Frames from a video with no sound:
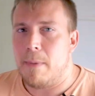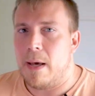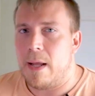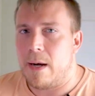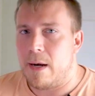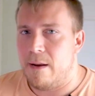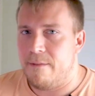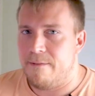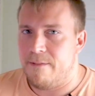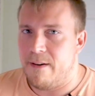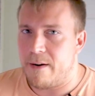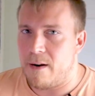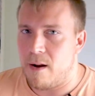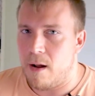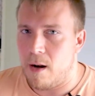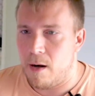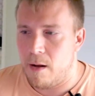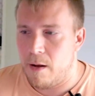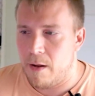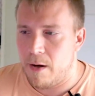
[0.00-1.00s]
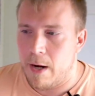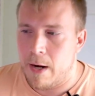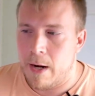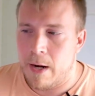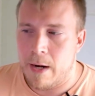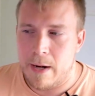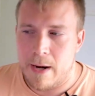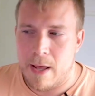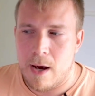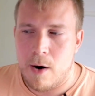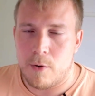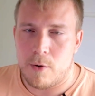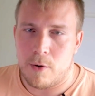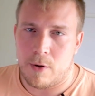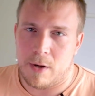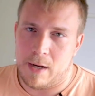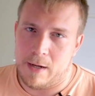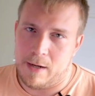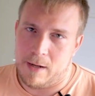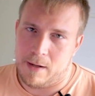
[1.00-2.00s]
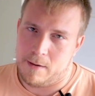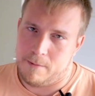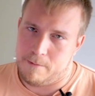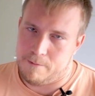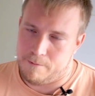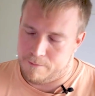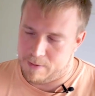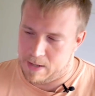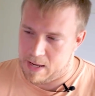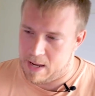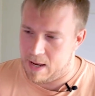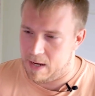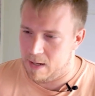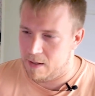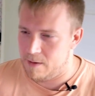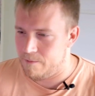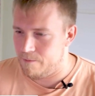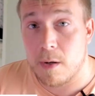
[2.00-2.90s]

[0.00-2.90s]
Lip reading: Peripheral neurogenic pain.